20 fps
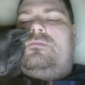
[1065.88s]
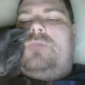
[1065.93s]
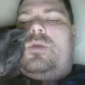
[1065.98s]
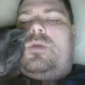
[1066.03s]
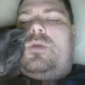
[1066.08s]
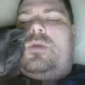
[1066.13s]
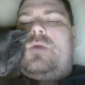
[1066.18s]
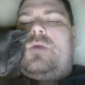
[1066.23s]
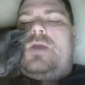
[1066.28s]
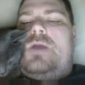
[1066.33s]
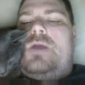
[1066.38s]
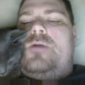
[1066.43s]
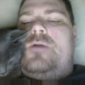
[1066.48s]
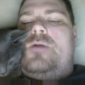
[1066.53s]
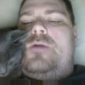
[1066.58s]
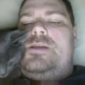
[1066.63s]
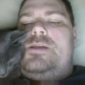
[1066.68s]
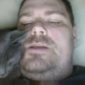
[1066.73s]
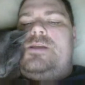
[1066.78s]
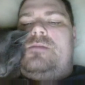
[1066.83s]
You okay,
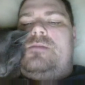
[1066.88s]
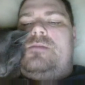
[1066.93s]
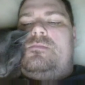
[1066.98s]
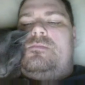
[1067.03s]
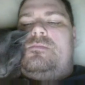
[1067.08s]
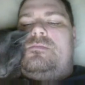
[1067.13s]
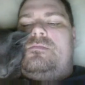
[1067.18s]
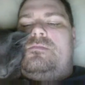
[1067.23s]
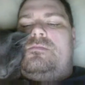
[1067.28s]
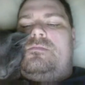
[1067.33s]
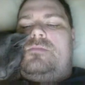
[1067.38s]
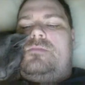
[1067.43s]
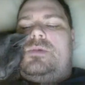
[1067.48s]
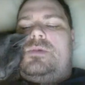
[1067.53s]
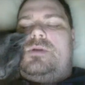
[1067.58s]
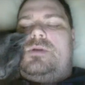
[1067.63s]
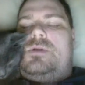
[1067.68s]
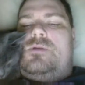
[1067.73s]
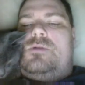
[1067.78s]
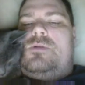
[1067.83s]
Rajie?
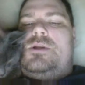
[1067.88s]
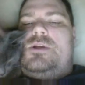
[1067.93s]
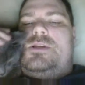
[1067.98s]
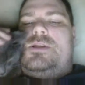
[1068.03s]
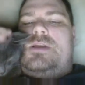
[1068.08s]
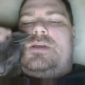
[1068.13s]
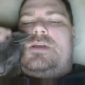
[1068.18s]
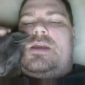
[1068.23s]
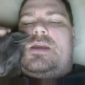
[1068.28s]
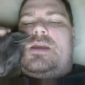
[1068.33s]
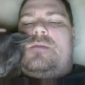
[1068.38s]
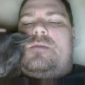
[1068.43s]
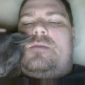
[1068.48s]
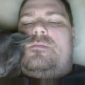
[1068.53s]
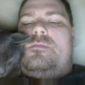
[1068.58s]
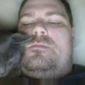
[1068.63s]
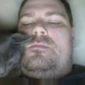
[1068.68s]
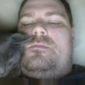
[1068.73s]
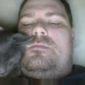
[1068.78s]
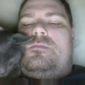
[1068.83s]
Rajie's
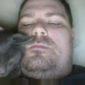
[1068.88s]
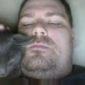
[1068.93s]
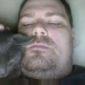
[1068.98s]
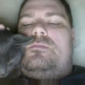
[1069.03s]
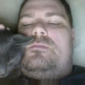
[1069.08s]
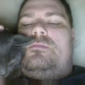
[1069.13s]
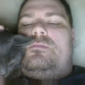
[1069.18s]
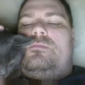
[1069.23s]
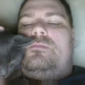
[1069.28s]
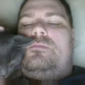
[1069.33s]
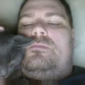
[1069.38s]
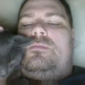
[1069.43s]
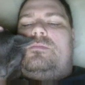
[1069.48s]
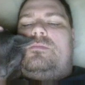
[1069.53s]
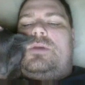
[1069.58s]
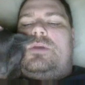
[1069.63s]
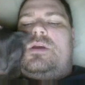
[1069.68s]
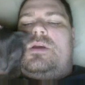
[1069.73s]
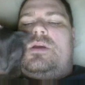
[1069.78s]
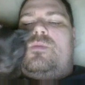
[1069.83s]
kind
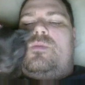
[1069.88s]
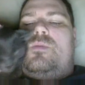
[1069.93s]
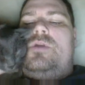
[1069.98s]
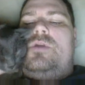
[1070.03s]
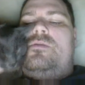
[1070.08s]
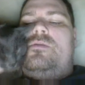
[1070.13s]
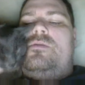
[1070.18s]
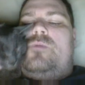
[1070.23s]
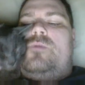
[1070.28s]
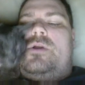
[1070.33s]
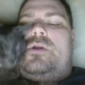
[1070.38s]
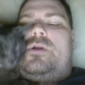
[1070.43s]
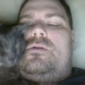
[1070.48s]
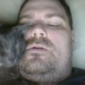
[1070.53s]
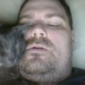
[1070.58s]
of breathing weird.